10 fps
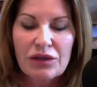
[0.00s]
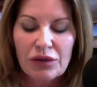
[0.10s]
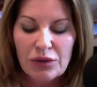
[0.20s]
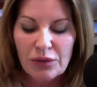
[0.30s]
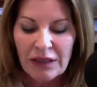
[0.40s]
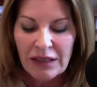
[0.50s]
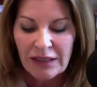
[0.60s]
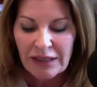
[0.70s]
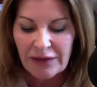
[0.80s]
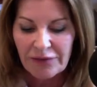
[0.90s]
to
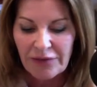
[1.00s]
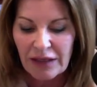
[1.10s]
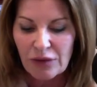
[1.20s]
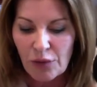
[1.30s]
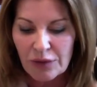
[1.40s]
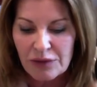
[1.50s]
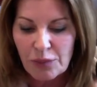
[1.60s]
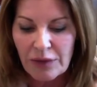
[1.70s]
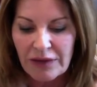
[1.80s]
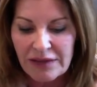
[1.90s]
if they
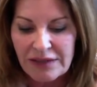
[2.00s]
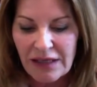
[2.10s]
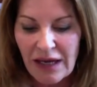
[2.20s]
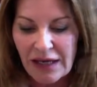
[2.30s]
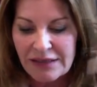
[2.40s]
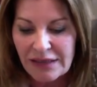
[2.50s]
notice one of the signs.